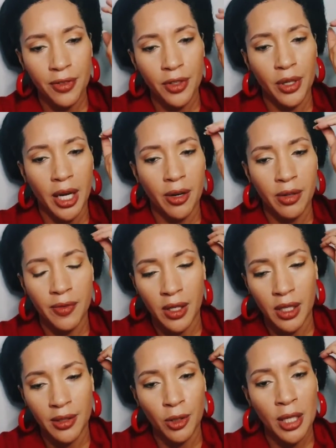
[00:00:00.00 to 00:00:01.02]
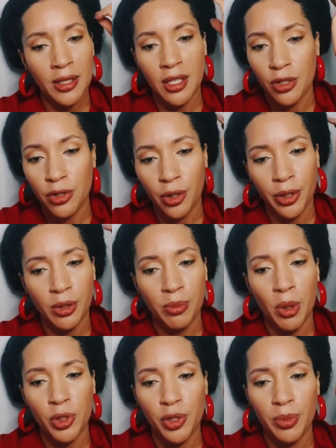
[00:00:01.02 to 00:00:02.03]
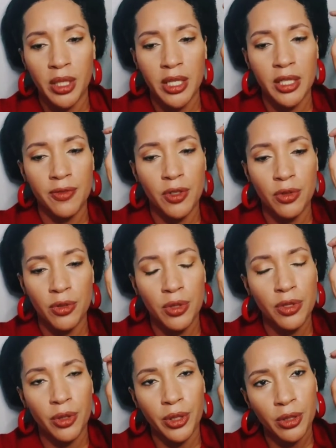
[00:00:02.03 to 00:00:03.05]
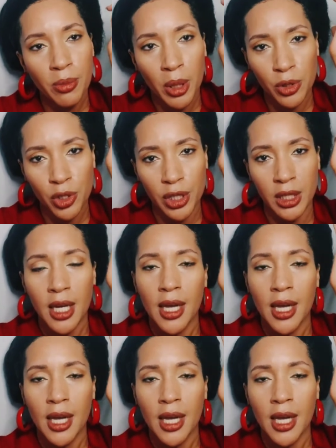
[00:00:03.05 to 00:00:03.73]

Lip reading: You're kind of not in a circular motion, because if you do the circular motion,